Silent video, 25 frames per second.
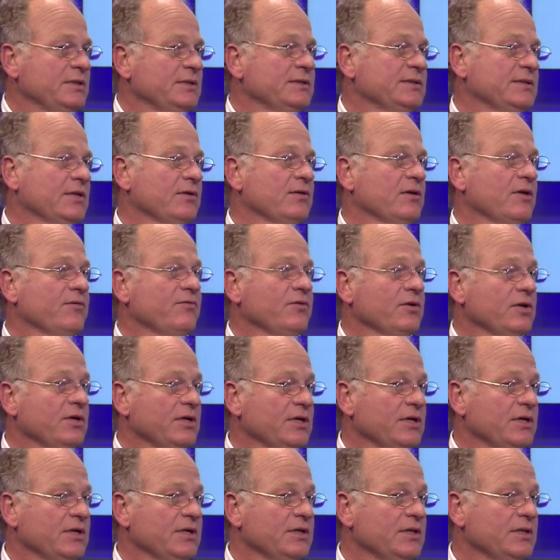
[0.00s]
in South
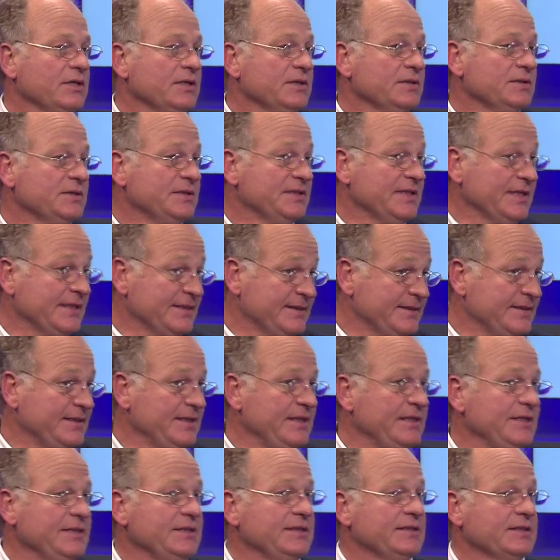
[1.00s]
Africa in the
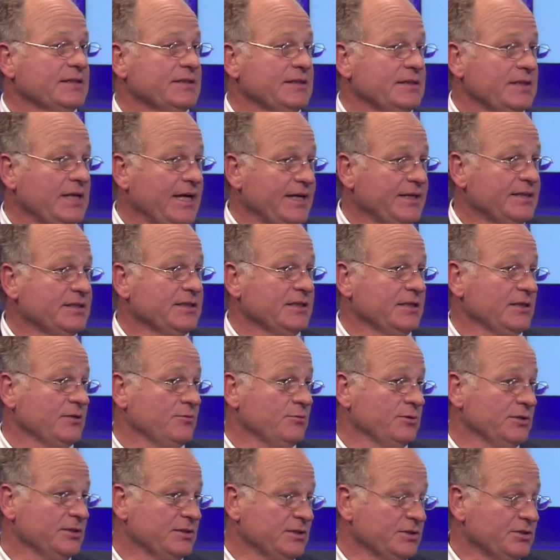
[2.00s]
60s and later it
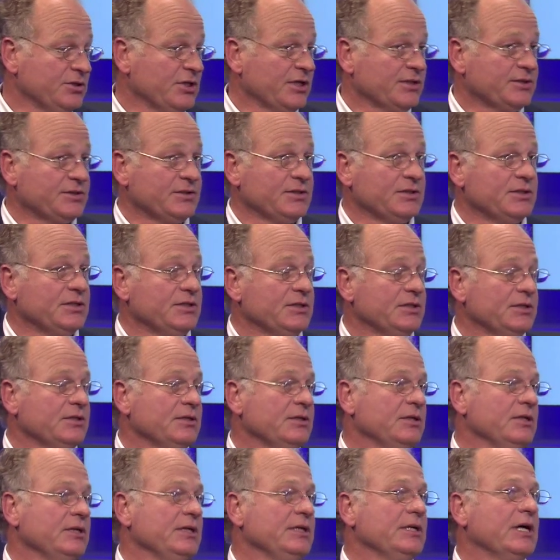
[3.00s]
was suggested in the
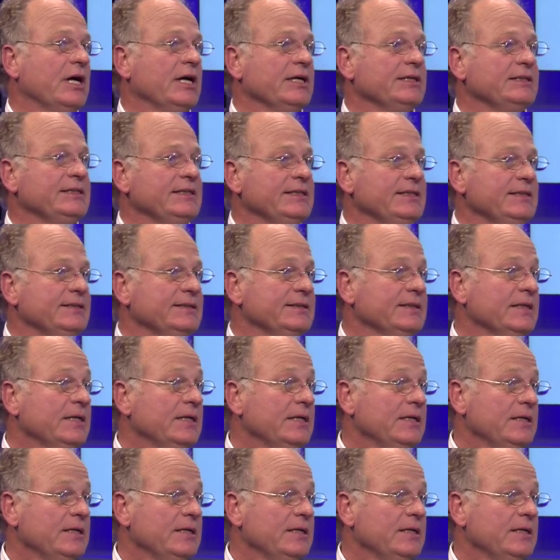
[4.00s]
early 90s,